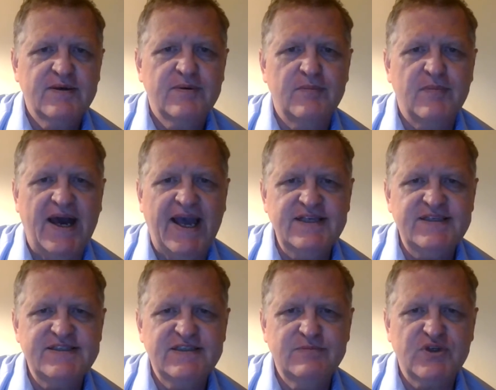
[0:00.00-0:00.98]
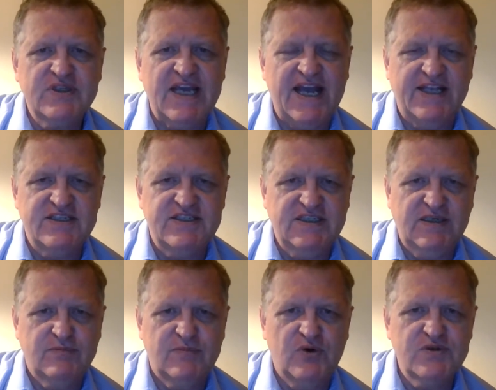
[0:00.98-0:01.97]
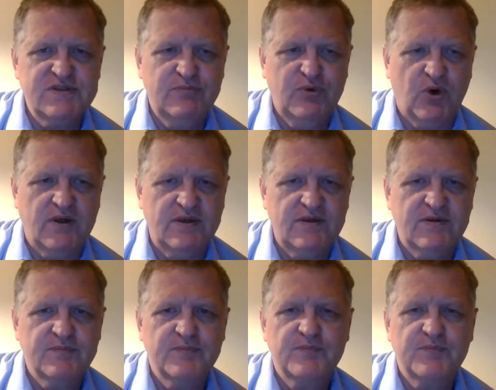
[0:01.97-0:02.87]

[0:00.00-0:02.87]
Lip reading: mais importante, most important,